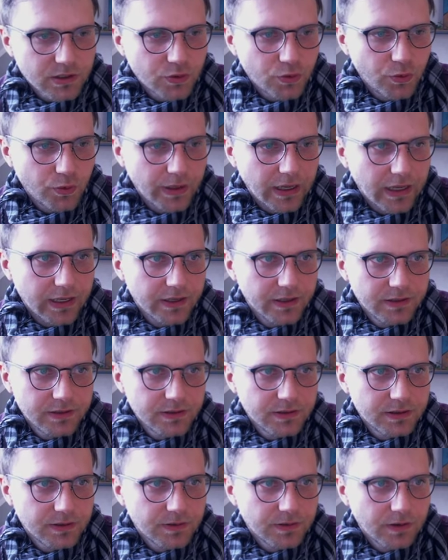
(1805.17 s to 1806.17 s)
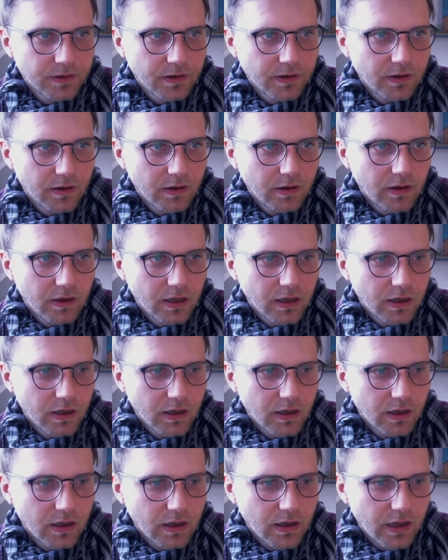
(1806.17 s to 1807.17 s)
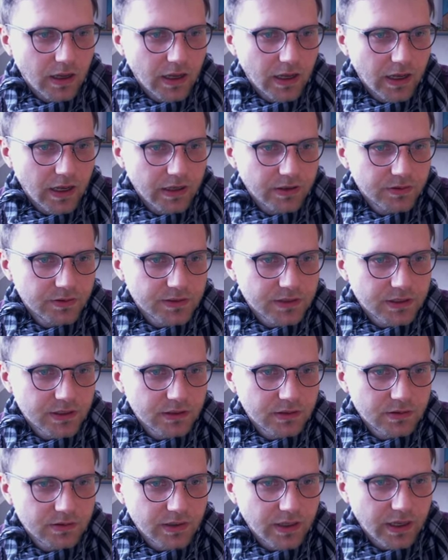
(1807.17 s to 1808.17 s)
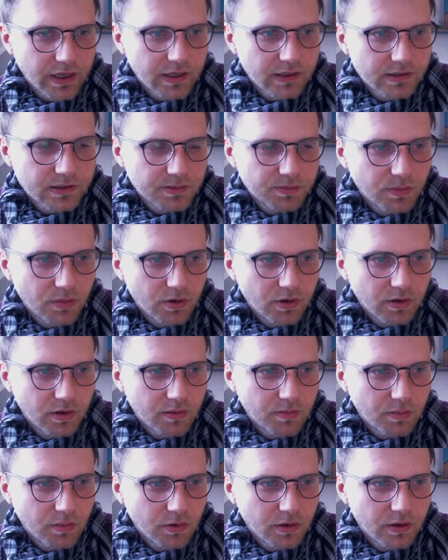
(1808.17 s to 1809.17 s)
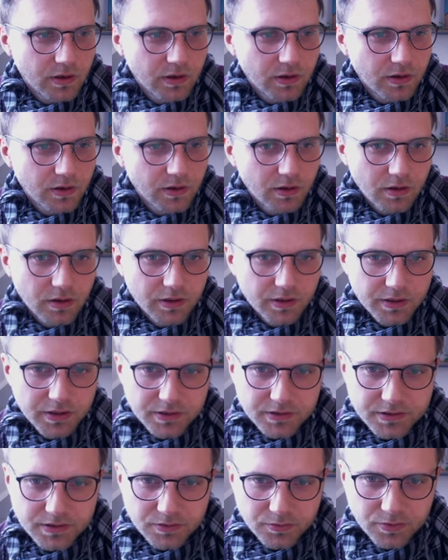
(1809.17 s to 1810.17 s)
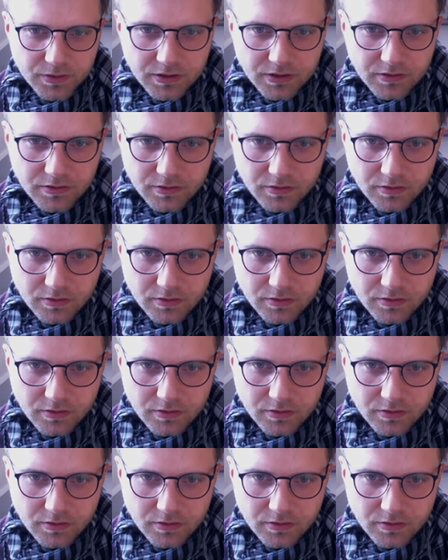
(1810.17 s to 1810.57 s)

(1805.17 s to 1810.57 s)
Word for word: created and you see today it's more more uh, history